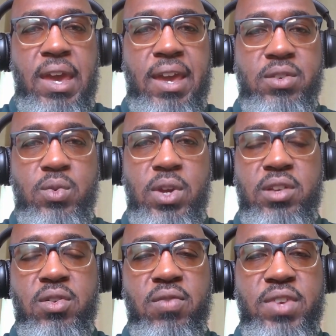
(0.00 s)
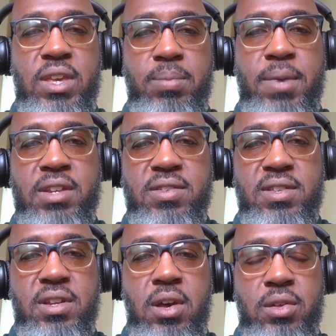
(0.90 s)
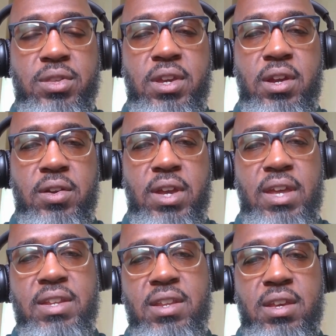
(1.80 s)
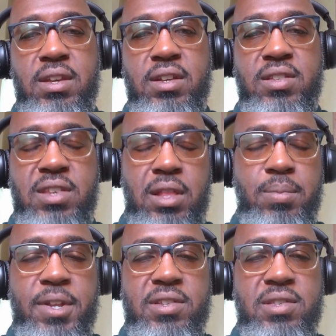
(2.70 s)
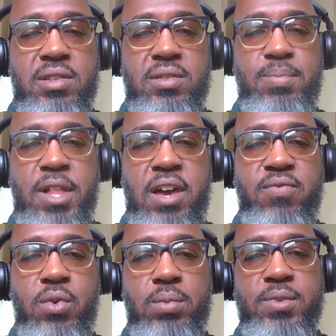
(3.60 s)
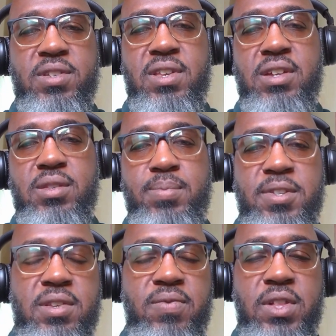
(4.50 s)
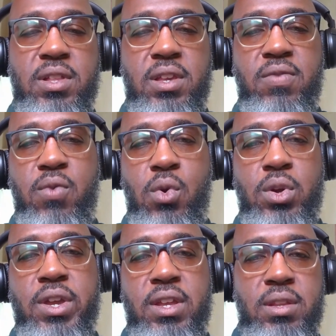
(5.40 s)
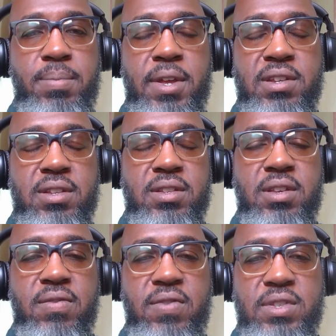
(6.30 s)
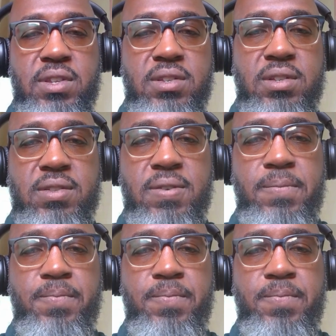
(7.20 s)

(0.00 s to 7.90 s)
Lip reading: and creator of Emedicine Healthcare and telemedicine's platform designed specifically for independent physicians.